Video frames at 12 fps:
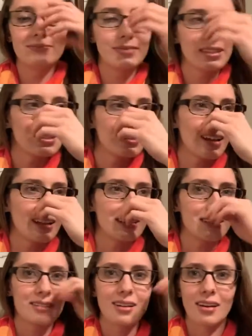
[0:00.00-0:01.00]
It's not a
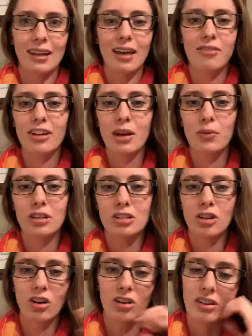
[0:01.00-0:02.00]
Snuggie, I forget what it's
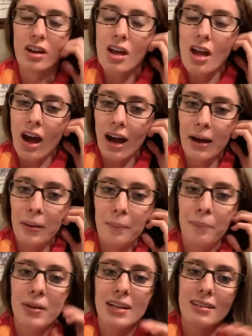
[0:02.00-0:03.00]
called,
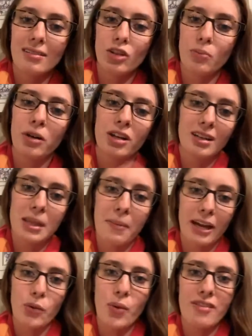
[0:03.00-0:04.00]
but you put it in the
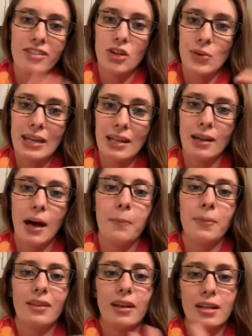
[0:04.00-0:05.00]
microwave and you heat it up,
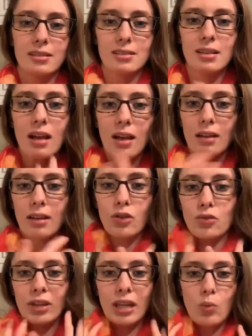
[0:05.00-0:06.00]
and then it's like
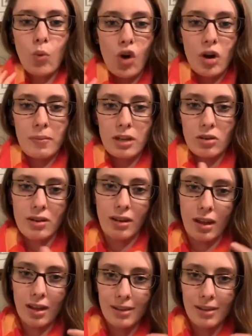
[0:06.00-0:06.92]
really warm and you can like